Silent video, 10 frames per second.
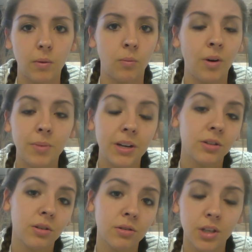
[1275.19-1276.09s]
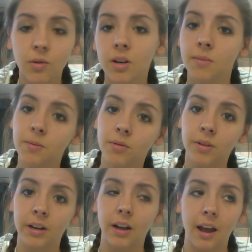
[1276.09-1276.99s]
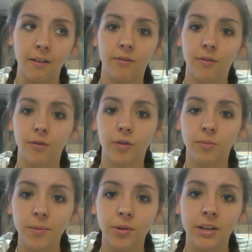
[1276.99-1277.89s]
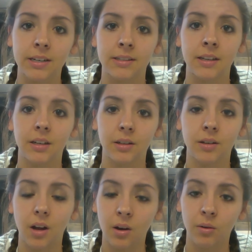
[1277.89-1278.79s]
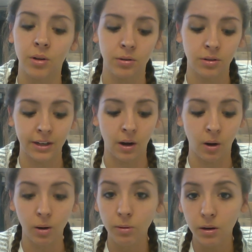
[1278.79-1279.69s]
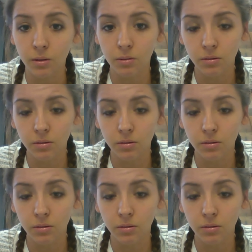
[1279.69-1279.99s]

what pictures do you want to have for memories that, oh, you look like a hobo?